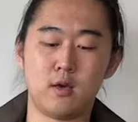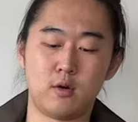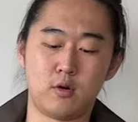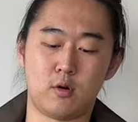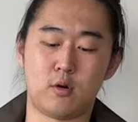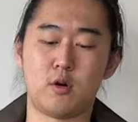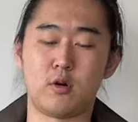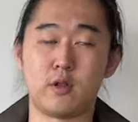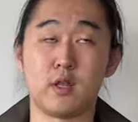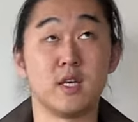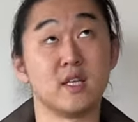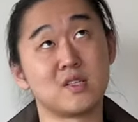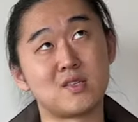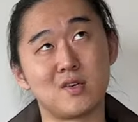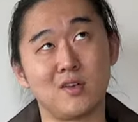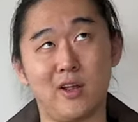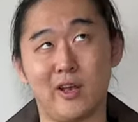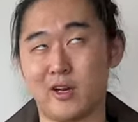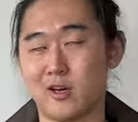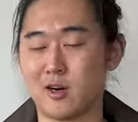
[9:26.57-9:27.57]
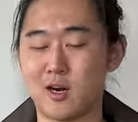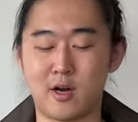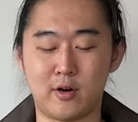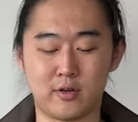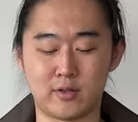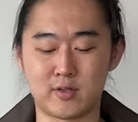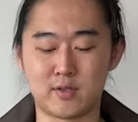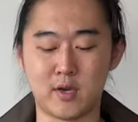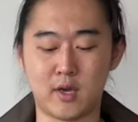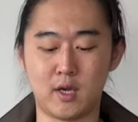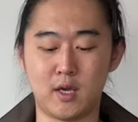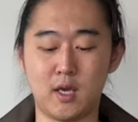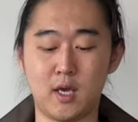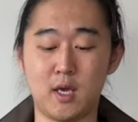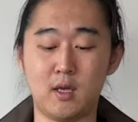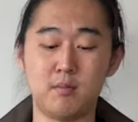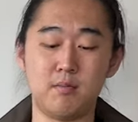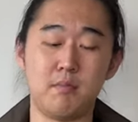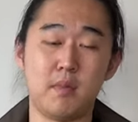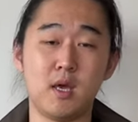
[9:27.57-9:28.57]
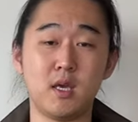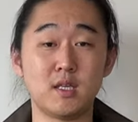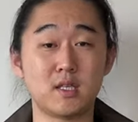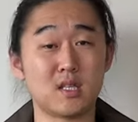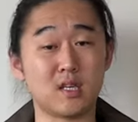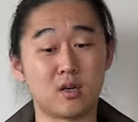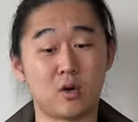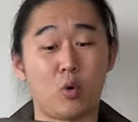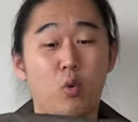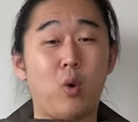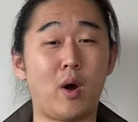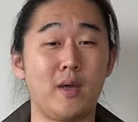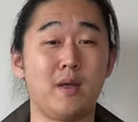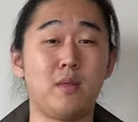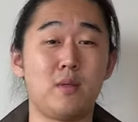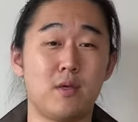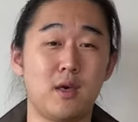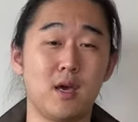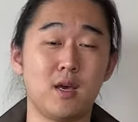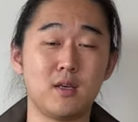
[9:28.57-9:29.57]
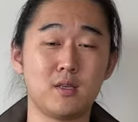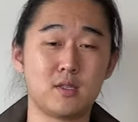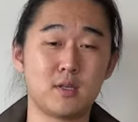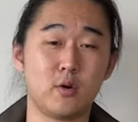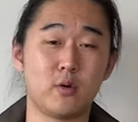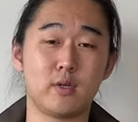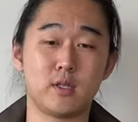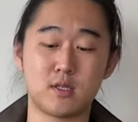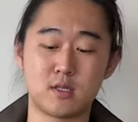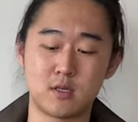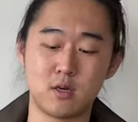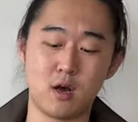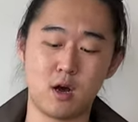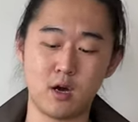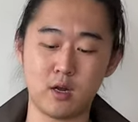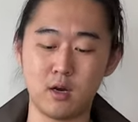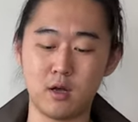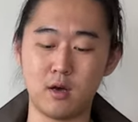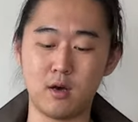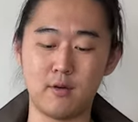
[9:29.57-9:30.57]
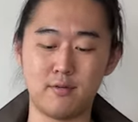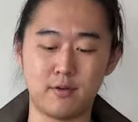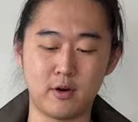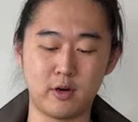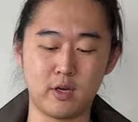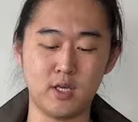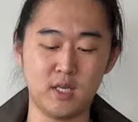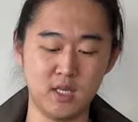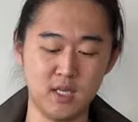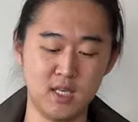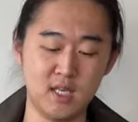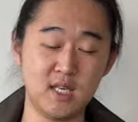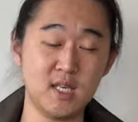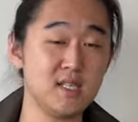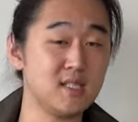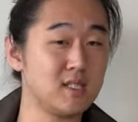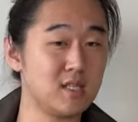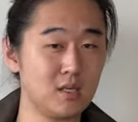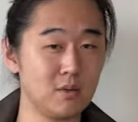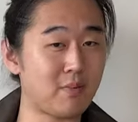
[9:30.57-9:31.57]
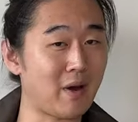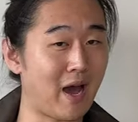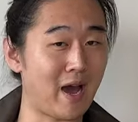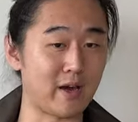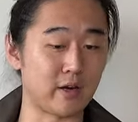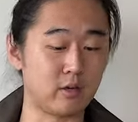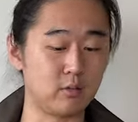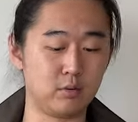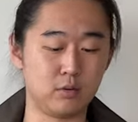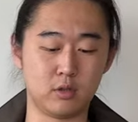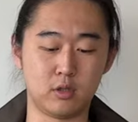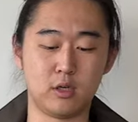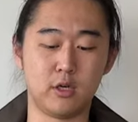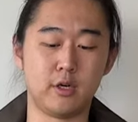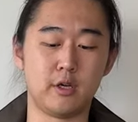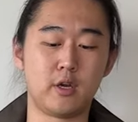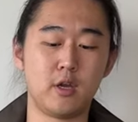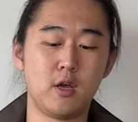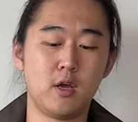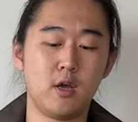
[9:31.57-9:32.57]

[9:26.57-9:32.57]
or the insulator, I would say, it makes it quite thick, so it's not a very easy packable hood,